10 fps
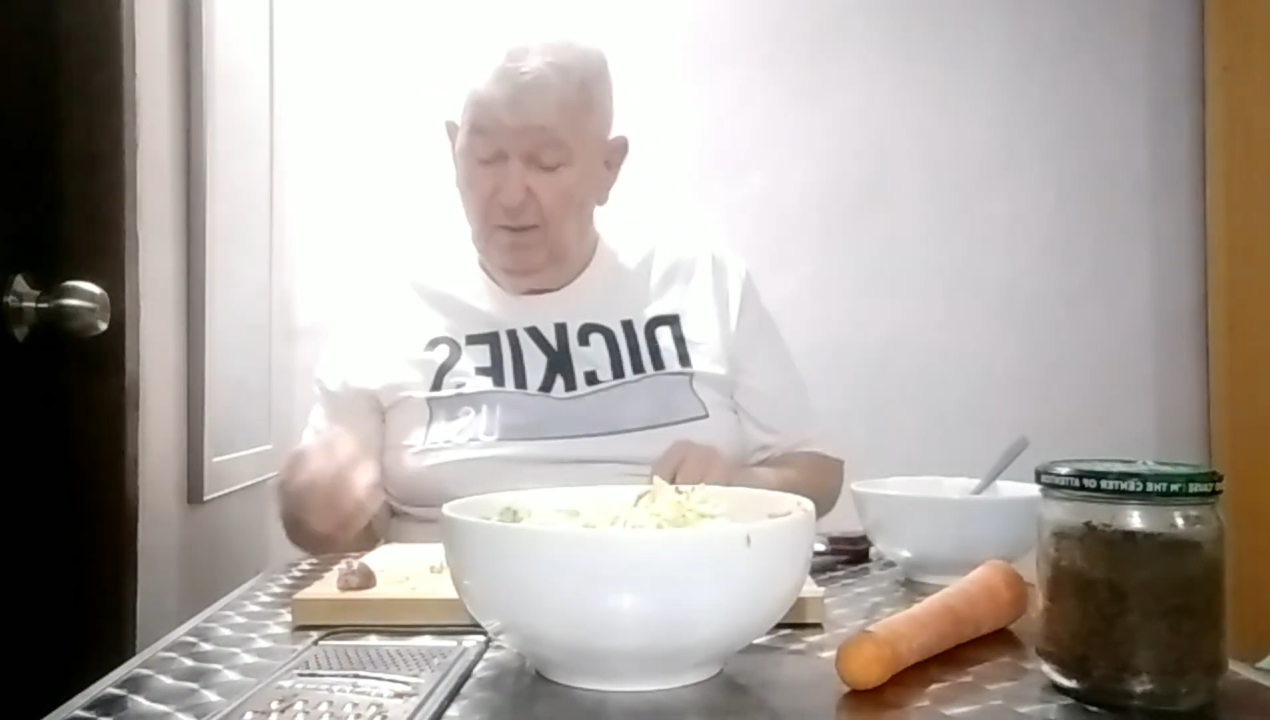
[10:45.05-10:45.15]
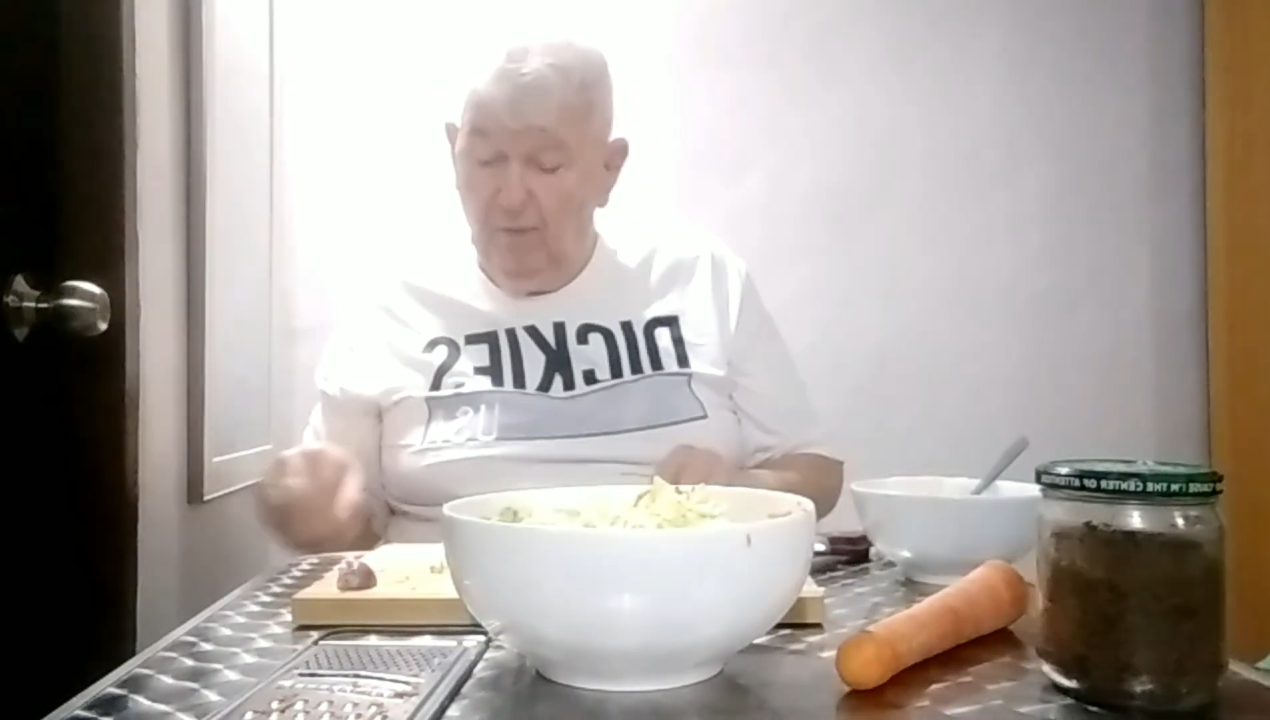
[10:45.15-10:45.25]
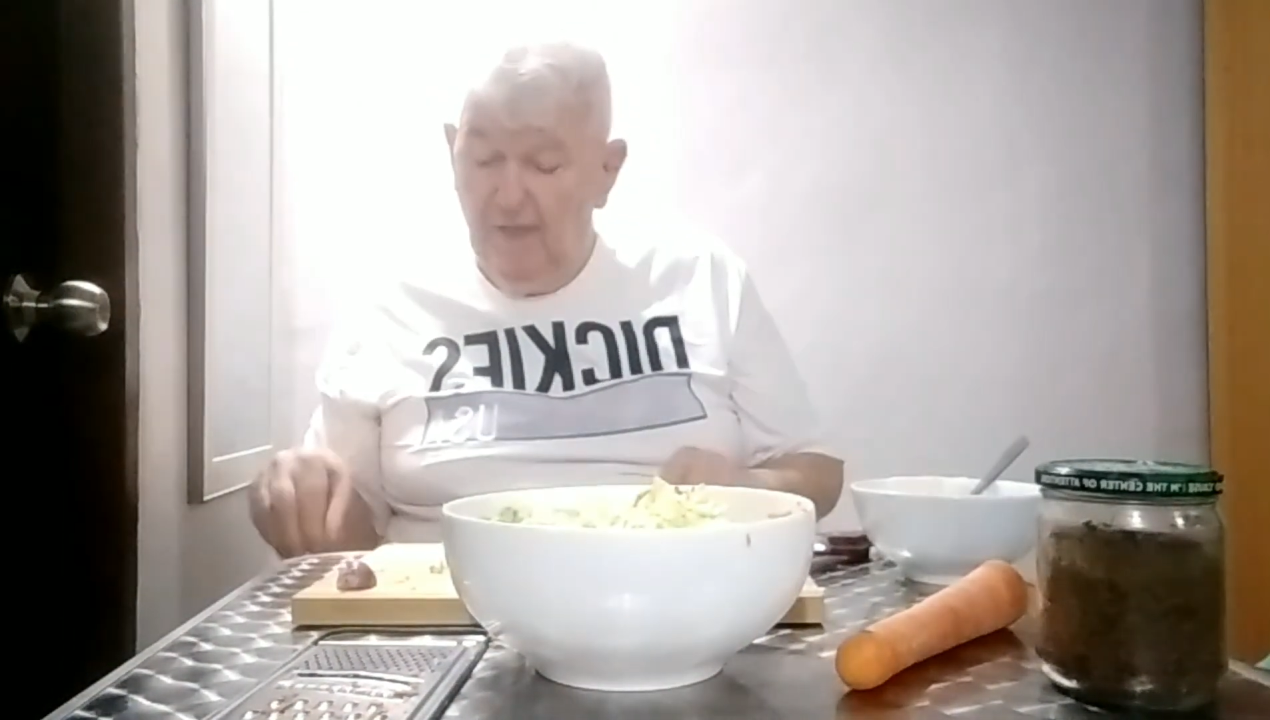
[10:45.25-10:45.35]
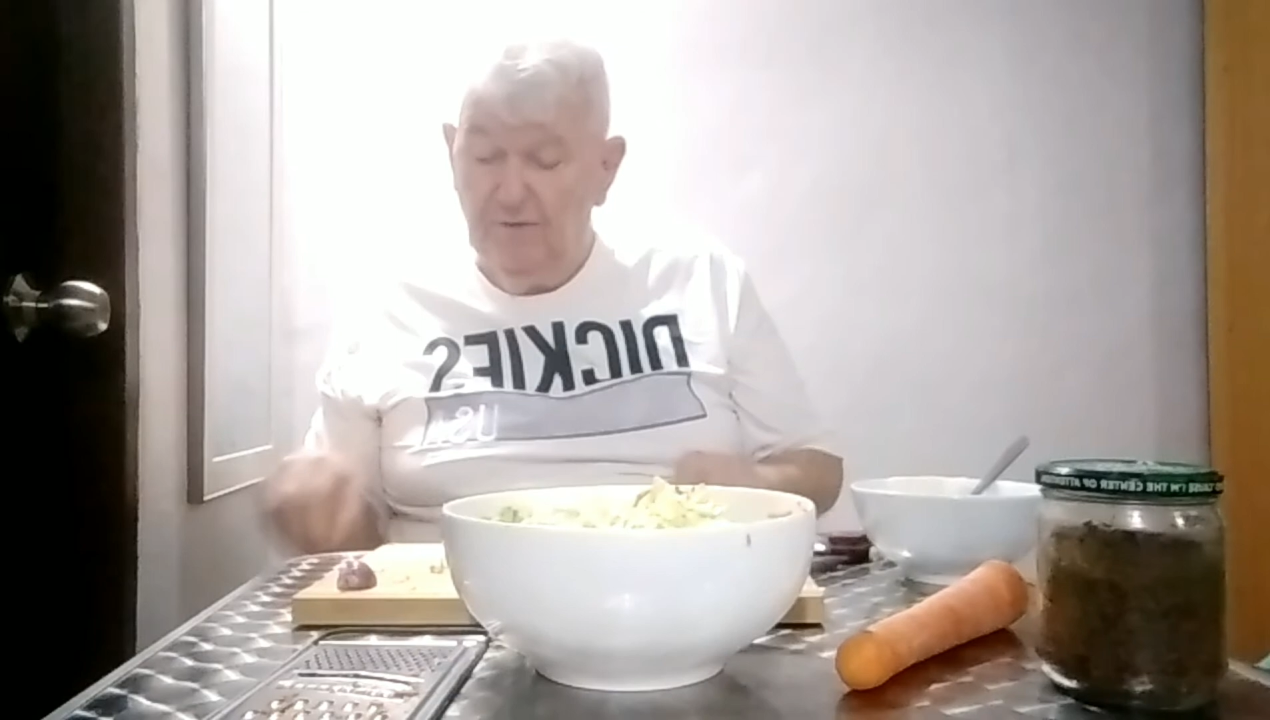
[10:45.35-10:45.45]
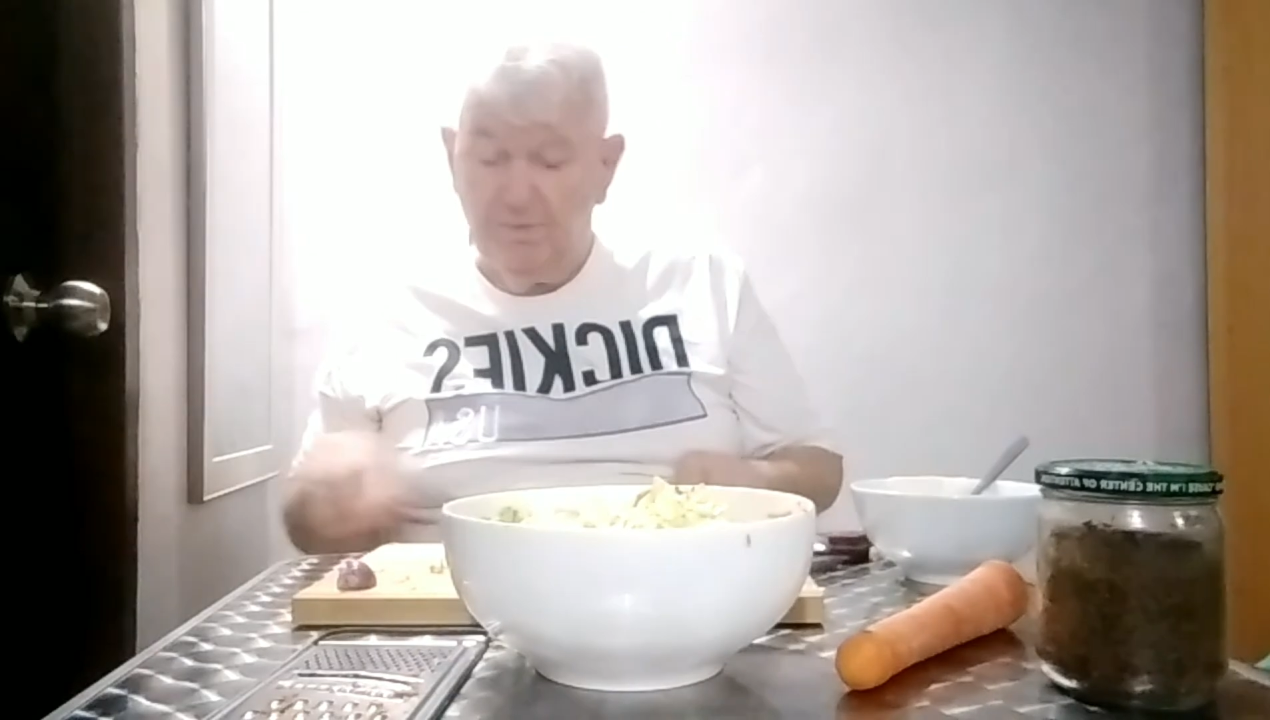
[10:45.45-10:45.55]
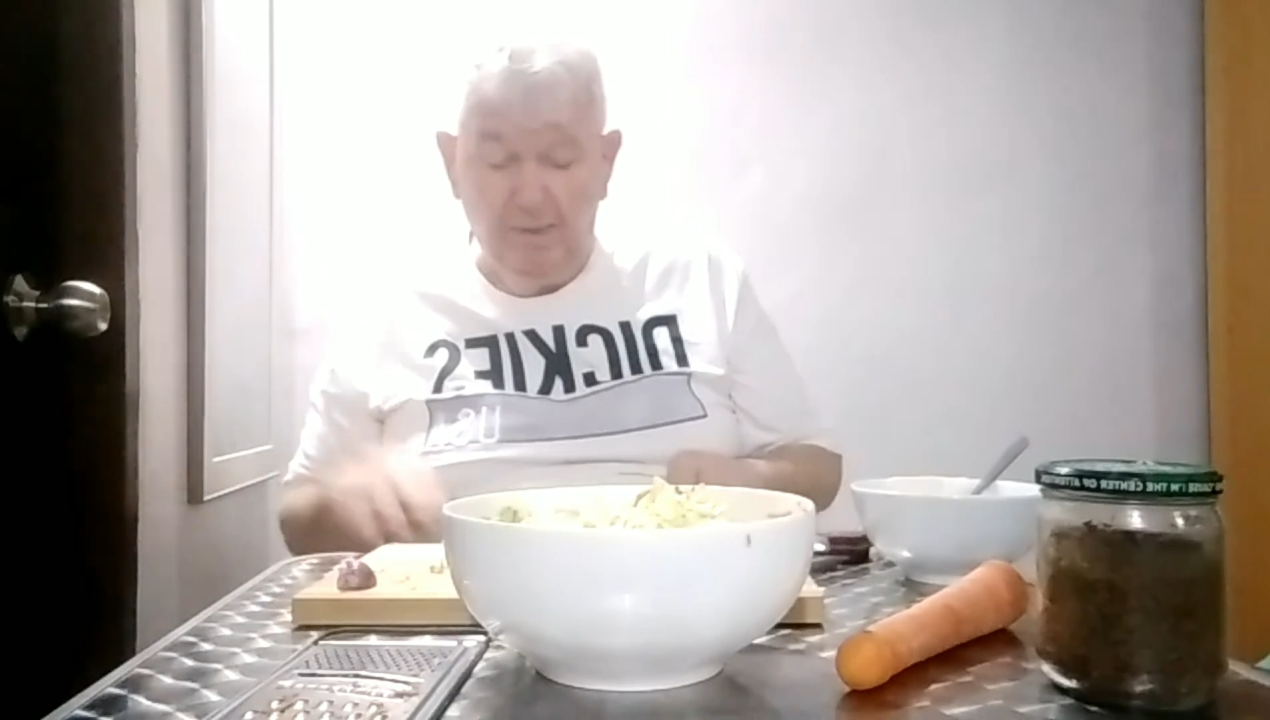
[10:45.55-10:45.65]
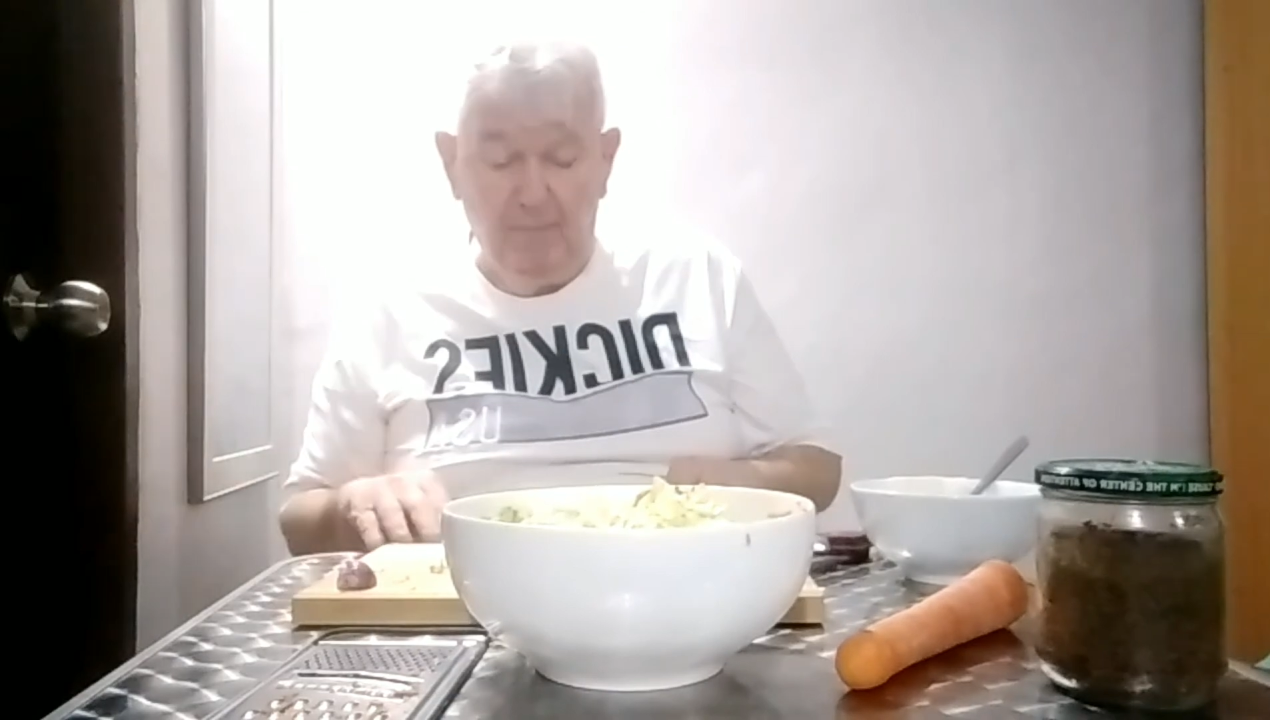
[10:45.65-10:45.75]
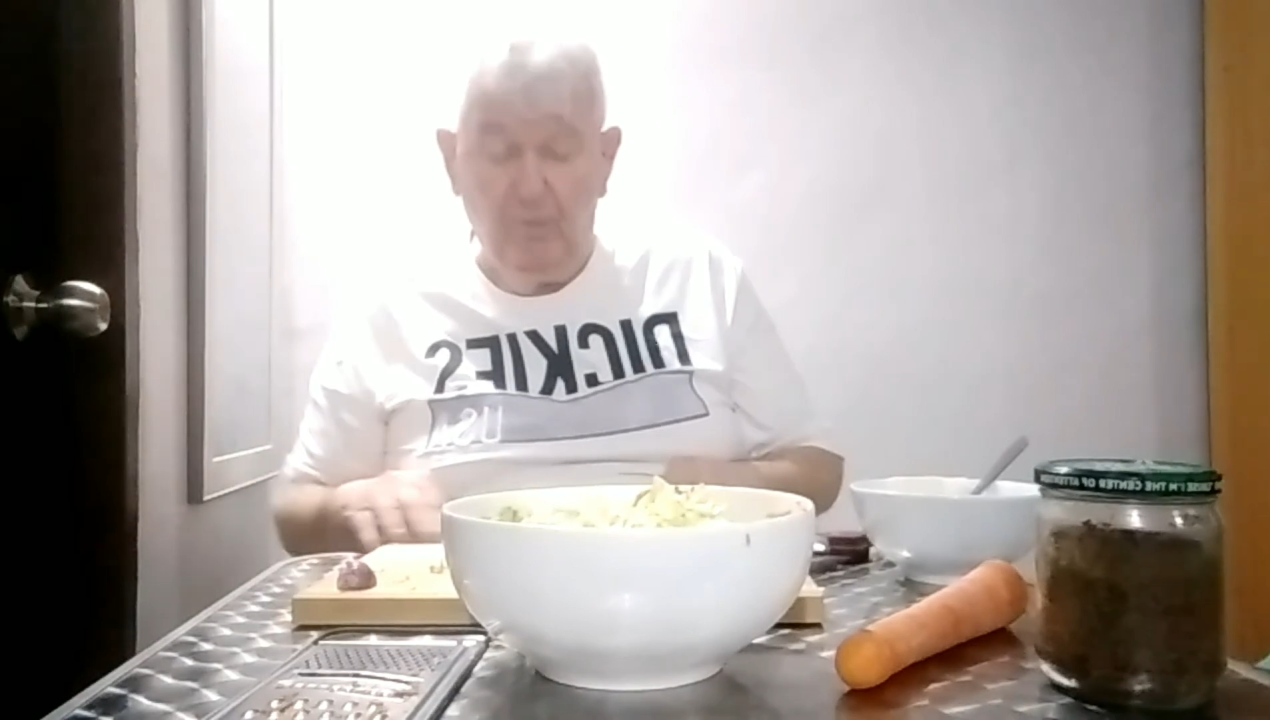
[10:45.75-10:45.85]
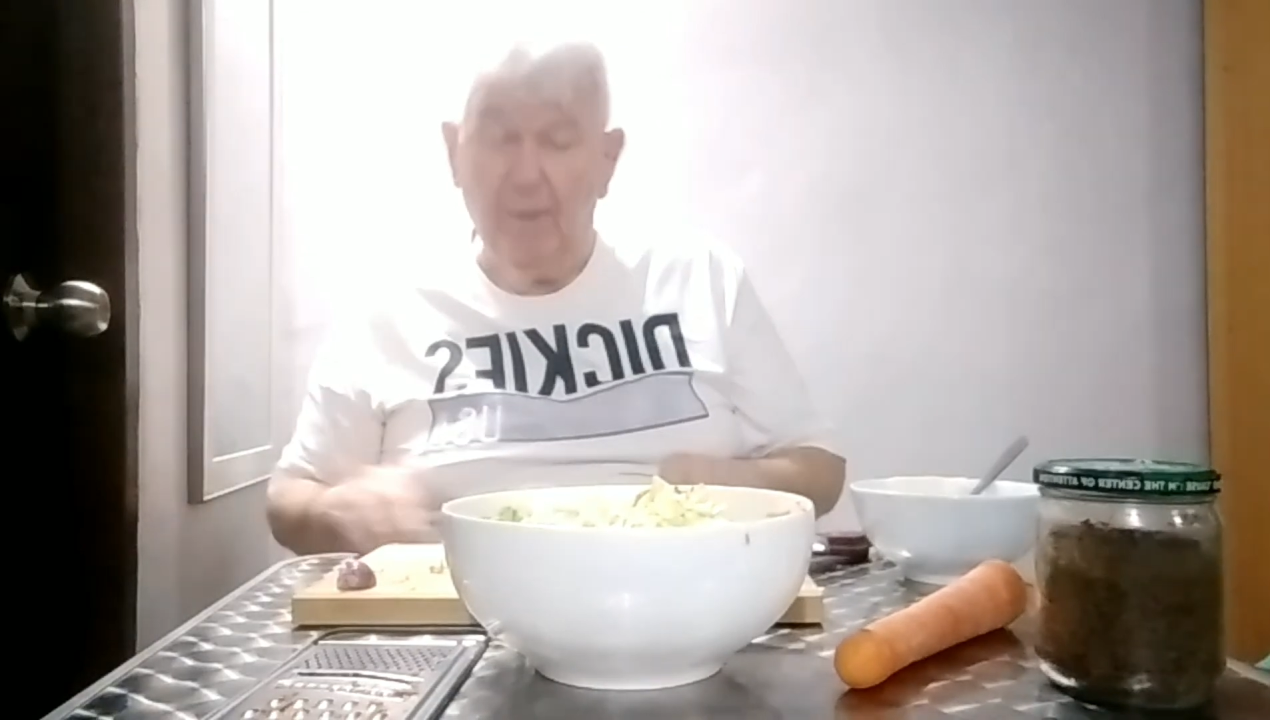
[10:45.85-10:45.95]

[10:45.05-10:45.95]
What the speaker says: wife is probably